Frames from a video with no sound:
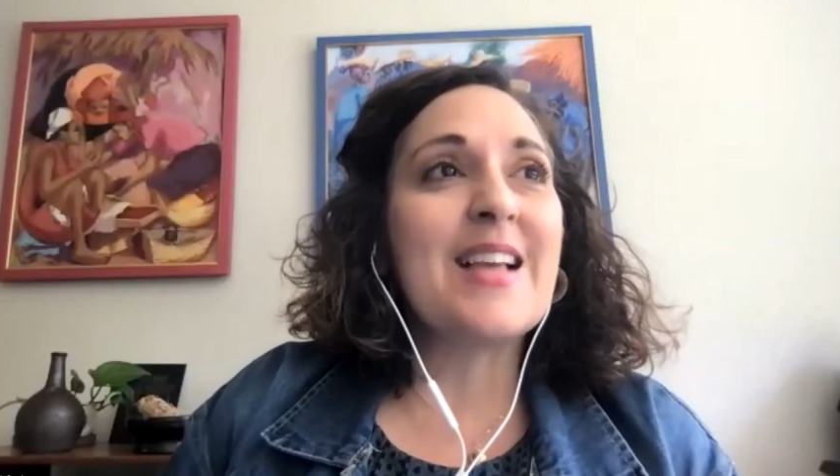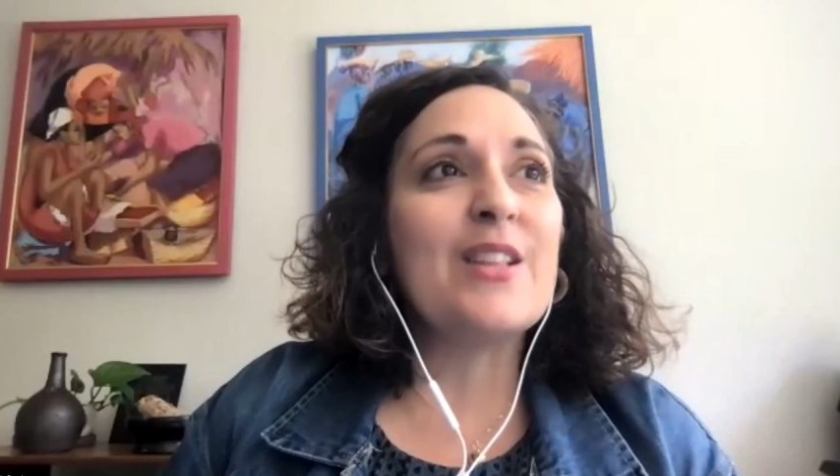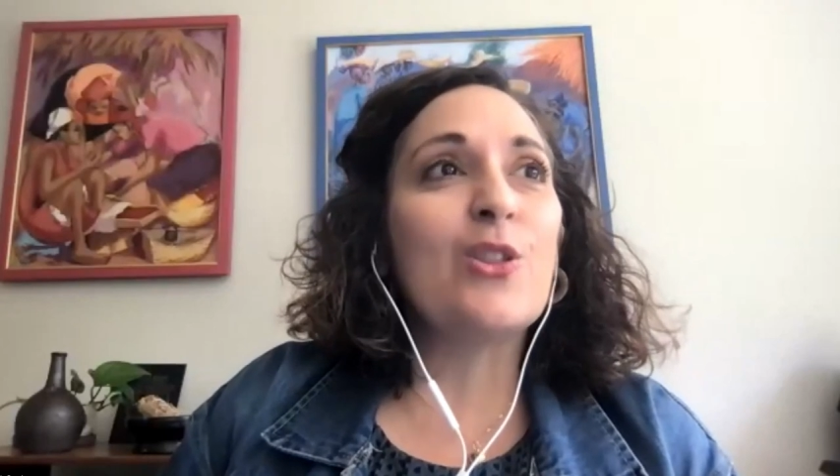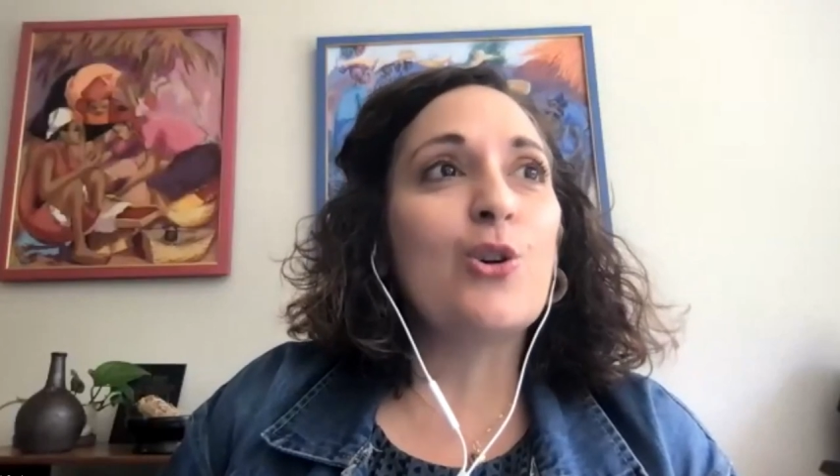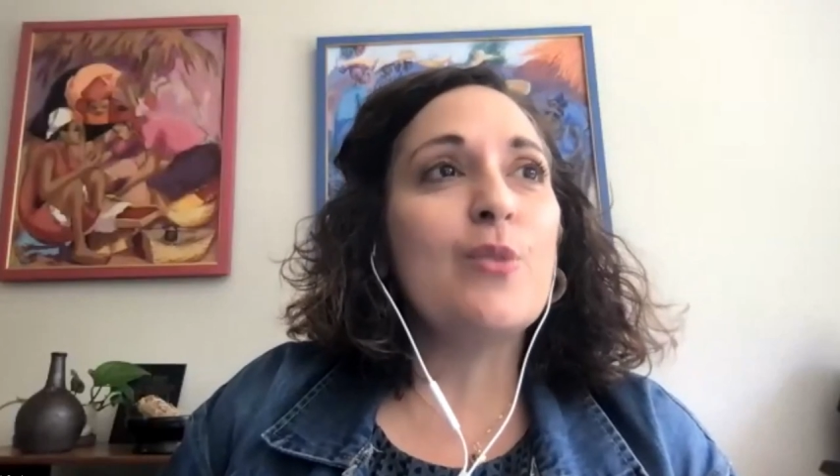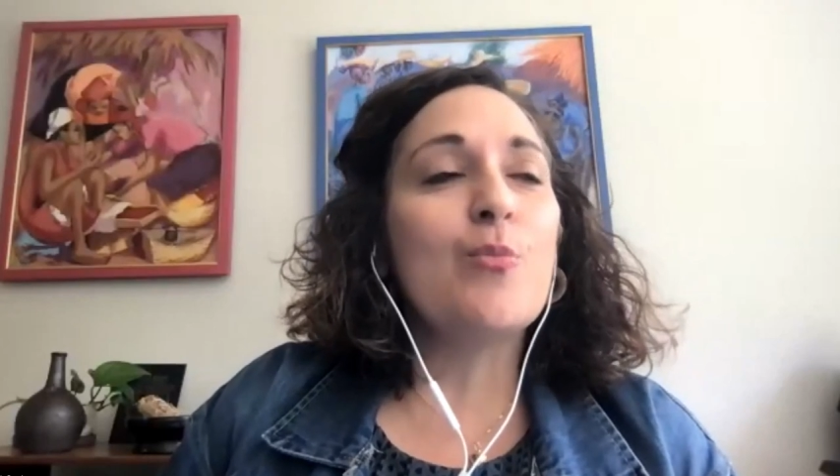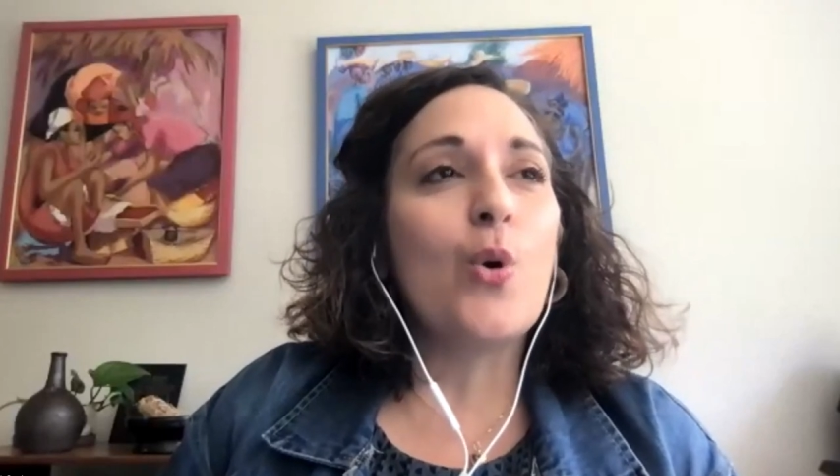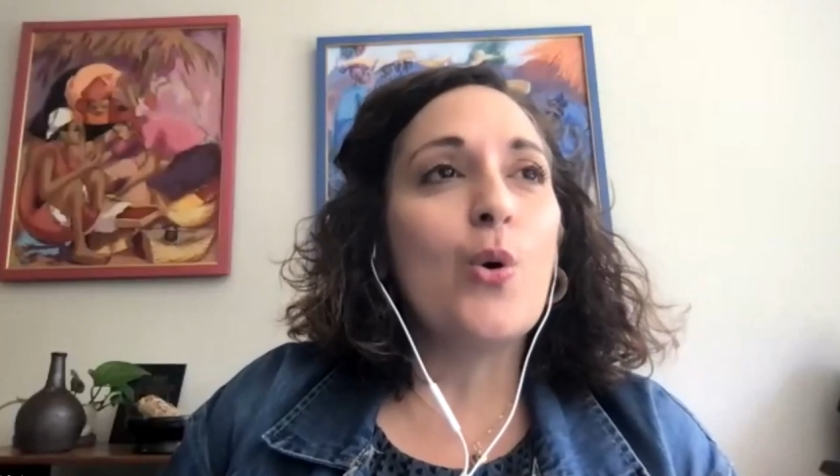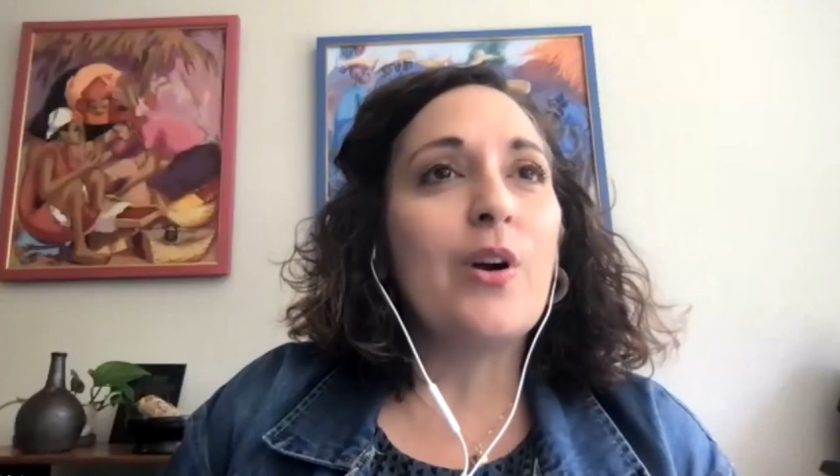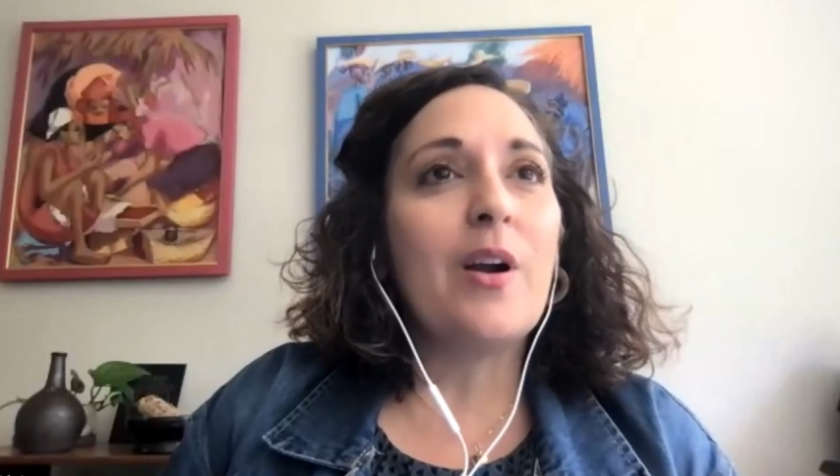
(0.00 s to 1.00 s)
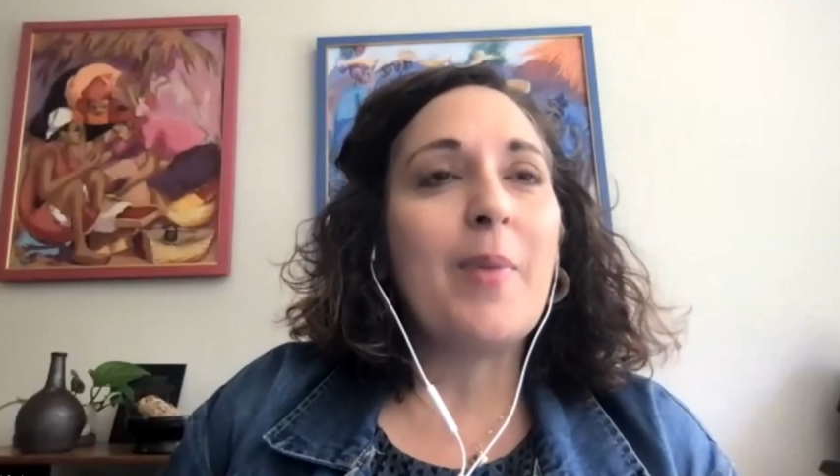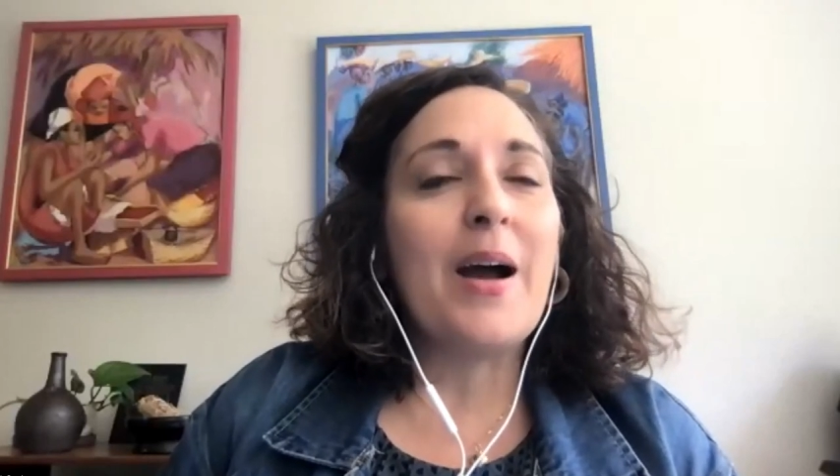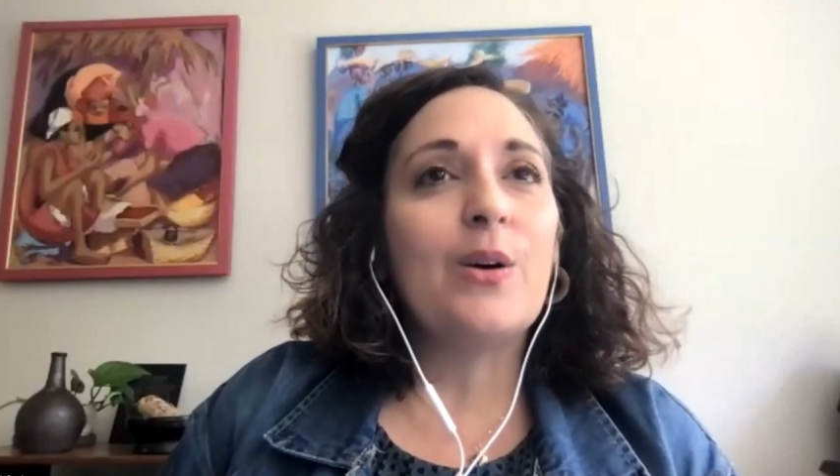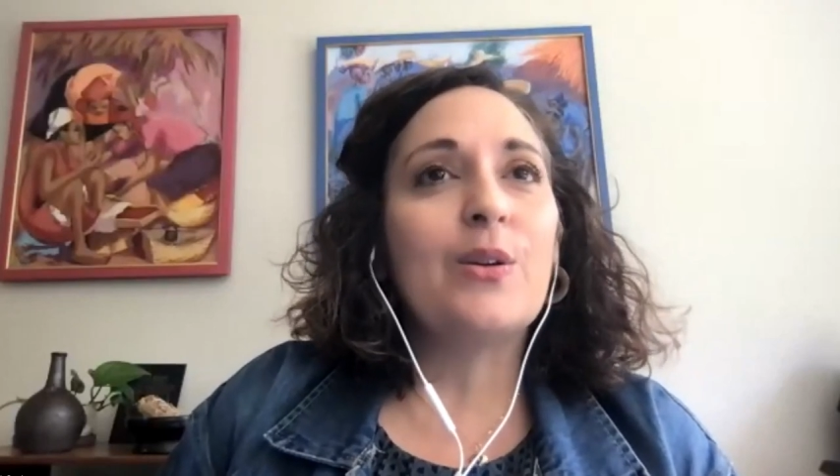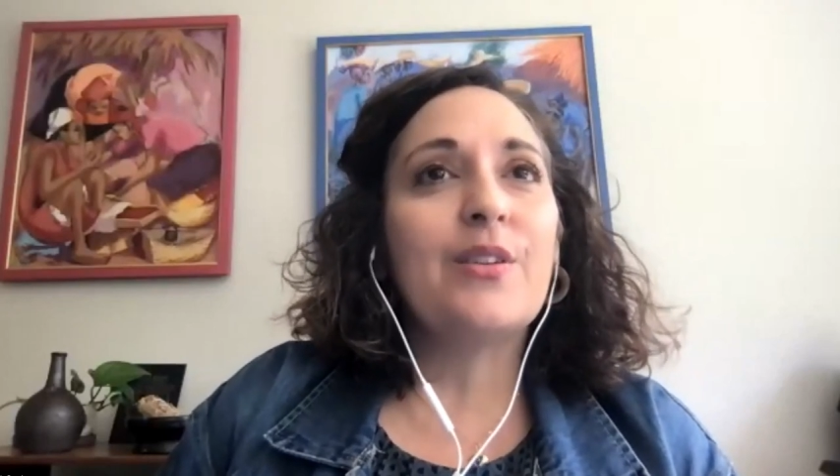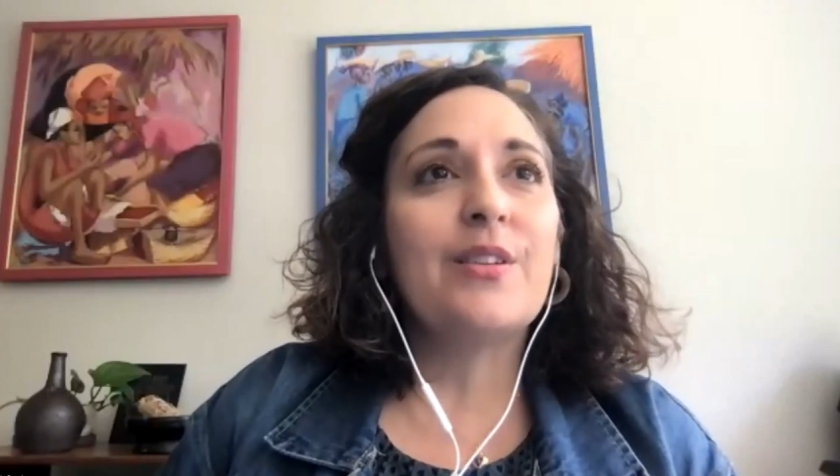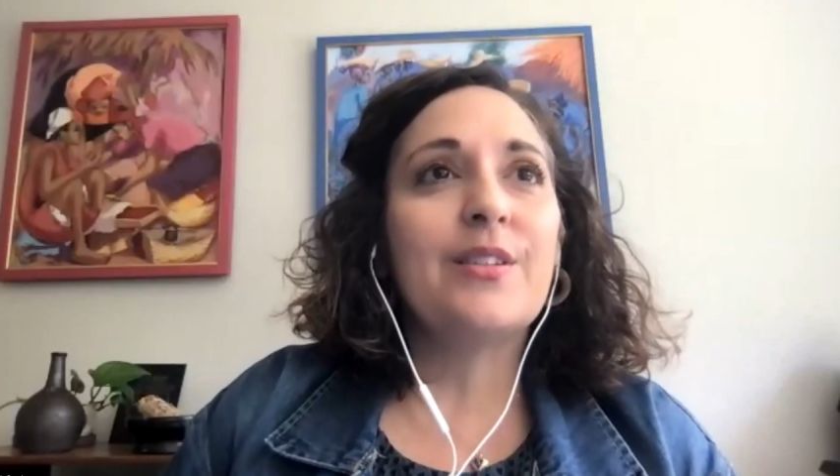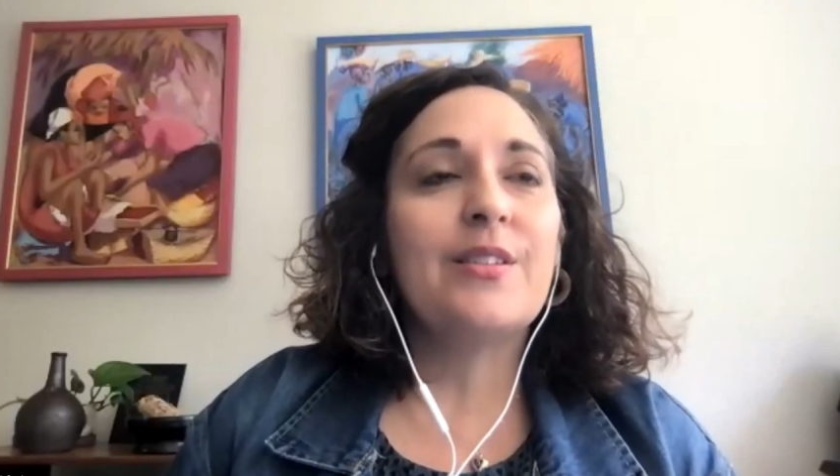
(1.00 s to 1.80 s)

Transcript: I learn more about